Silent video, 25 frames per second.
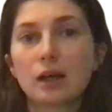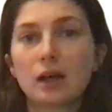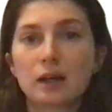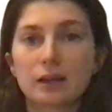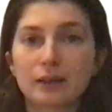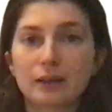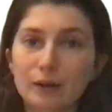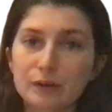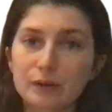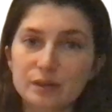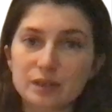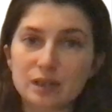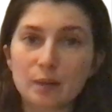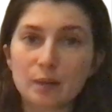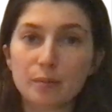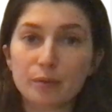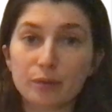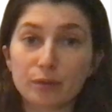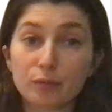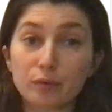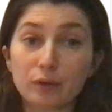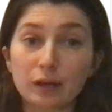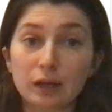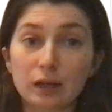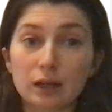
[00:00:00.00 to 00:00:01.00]
Now, step
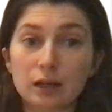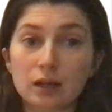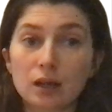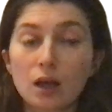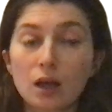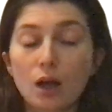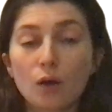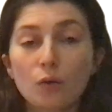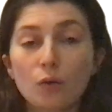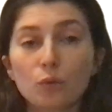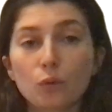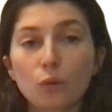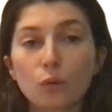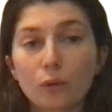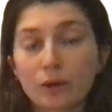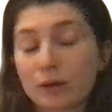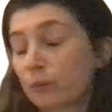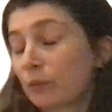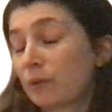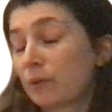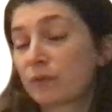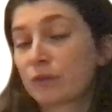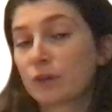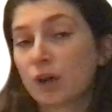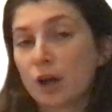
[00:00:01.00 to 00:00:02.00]
three, what we,
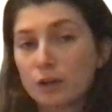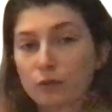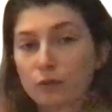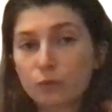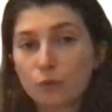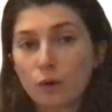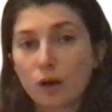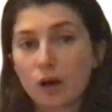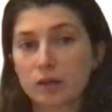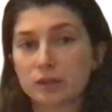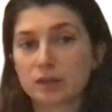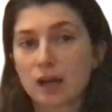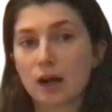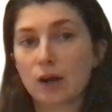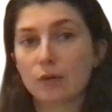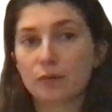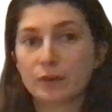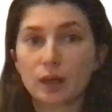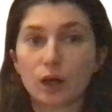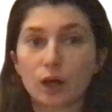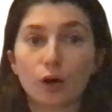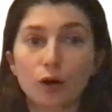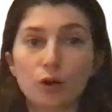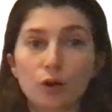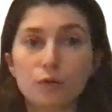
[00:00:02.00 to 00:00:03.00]
we've kind of worked out the
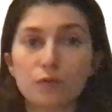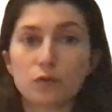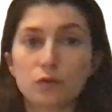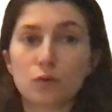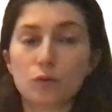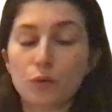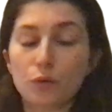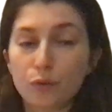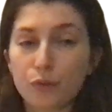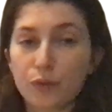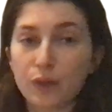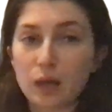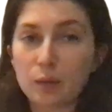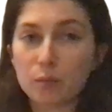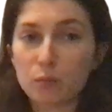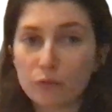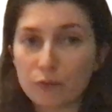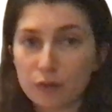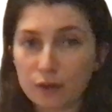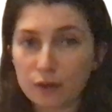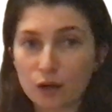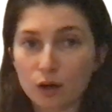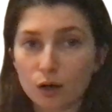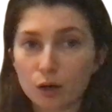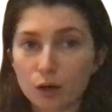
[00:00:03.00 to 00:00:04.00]
overall theme of
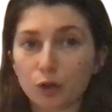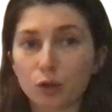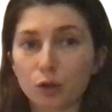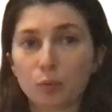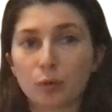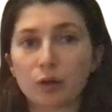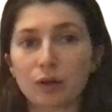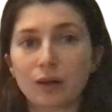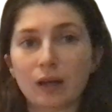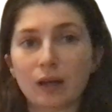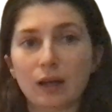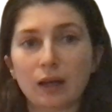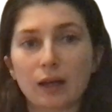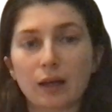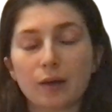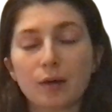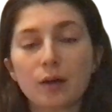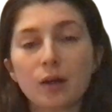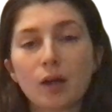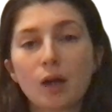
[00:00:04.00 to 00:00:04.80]
the argument here,